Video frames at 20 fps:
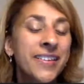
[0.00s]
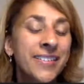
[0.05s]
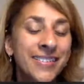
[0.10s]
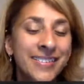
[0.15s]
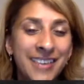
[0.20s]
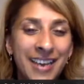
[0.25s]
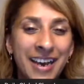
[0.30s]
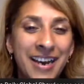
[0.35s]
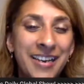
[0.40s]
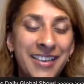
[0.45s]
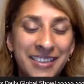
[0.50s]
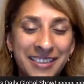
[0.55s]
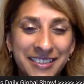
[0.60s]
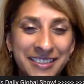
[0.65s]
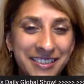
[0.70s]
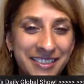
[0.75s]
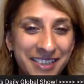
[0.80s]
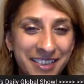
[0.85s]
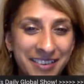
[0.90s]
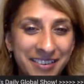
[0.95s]
Yeah,
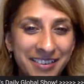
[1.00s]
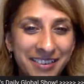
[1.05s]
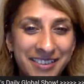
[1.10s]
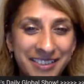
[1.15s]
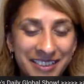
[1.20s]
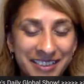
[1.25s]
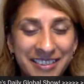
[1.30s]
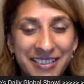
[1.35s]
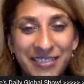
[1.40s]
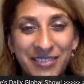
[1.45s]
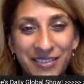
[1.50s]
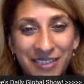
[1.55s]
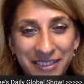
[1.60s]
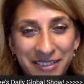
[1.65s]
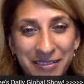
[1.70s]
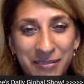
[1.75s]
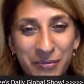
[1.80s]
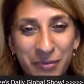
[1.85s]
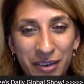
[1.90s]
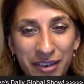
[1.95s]
because of
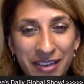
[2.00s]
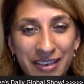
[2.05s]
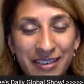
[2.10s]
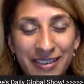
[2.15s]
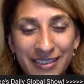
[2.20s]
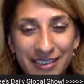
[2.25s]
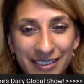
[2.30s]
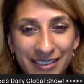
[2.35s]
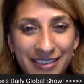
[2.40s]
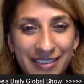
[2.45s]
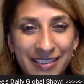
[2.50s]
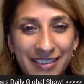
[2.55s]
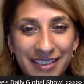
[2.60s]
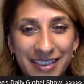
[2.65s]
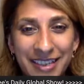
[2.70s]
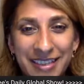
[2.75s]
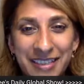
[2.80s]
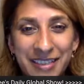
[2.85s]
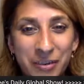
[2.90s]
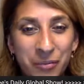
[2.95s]
his weight,
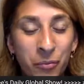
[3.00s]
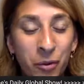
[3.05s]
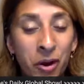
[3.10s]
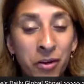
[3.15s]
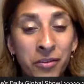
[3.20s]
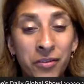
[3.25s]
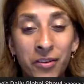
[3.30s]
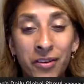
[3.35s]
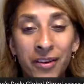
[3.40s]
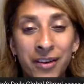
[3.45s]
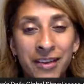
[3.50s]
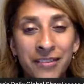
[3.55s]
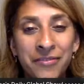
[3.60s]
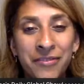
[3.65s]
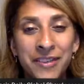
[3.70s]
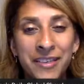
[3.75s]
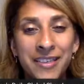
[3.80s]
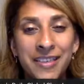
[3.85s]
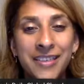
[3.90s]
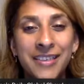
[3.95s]
and they're wondering if
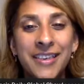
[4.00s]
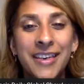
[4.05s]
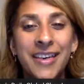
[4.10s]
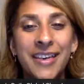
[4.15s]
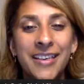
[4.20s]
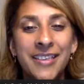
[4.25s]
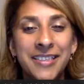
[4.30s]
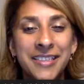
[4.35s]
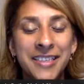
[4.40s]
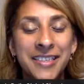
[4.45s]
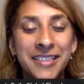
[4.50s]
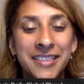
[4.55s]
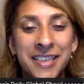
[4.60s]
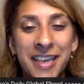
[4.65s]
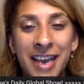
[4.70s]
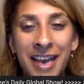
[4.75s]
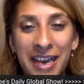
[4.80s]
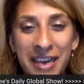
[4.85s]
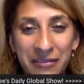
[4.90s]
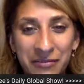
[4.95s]
he doesn't
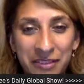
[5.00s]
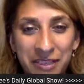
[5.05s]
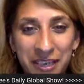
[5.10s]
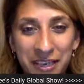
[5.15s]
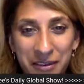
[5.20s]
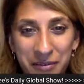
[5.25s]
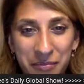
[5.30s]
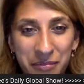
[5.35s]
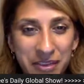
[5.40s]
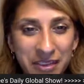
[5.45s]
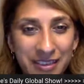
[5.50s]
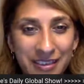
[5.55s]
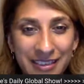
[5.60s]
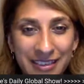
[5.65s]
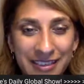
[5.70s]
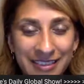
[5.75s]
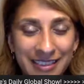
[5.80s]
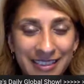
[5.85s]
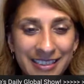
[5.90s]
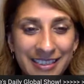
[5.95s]
have
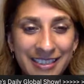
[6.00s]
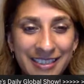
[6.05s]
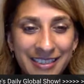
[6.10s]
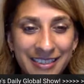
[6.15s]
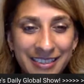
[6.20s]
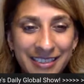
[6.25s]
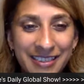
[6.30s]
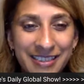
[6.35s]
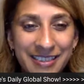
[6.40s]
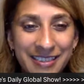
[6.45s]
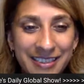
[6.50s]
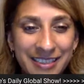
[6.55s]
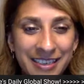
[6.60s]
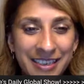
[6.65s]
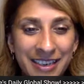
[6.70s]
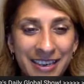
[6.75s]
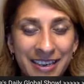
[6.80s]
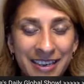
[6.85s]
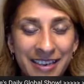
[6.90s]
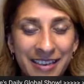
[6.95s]
diabetes, and he's just
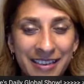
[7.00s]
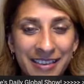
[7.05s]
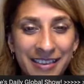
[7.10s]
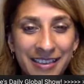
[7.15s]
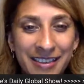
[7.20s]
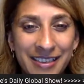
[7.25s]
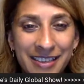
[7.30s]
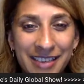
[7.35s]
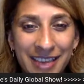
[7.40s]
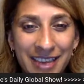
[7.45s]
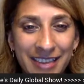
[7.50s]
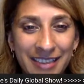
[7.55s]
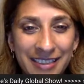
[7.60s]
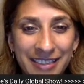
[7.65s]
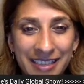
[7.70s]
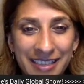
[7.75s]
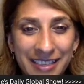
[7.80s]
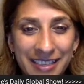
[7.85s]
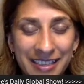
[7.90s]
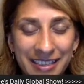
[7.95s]
denying that he has
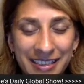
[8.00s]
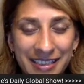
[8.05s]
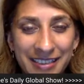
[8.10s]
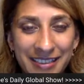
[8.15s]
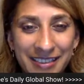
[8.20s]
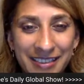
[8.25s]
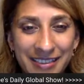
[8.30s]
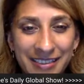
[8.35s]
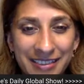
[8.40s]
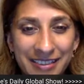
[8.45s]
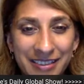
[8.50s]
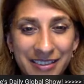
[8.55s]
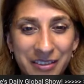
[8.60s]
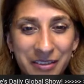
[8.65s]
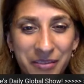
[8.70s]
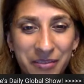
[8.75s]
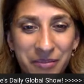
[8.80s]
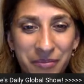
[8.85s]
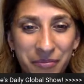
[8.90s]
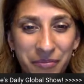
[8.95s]
anything.
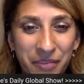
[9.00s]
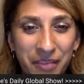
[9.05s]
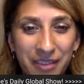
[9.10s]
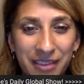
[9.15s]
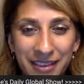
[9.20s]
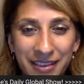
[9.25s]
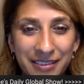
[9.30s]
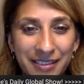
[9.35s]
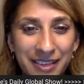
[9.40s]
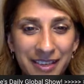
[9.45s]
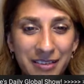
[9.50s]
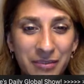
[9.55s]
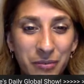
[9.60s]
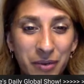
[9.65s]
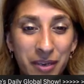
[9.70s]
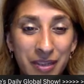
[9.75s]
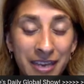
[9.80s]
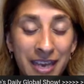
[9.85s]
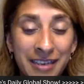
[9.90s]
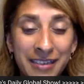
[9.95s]
So I think that's
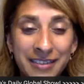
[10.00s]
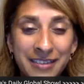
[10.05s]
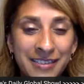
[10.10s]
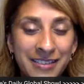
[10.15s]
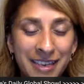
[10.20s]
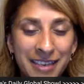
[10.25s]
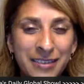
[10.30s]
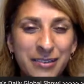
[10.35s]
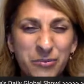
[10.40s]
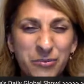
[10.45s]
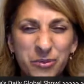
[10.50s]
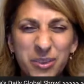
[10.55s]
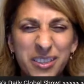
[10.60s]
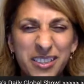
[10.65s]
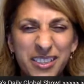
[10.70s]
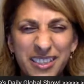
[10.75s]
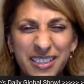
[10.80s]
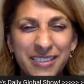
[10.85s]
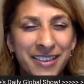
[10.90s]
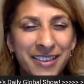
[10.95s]
why. That's
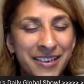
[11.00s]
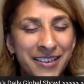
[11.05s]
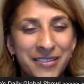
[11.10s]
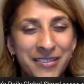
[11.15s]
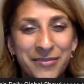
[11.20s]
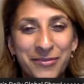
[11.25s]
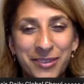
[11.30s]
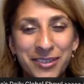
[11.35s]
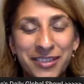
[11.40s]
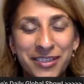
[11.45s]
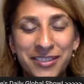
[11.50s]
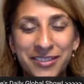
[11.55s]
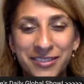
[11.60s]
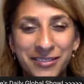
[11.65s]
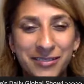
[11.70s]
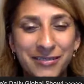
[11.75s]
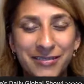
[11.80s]
really like a real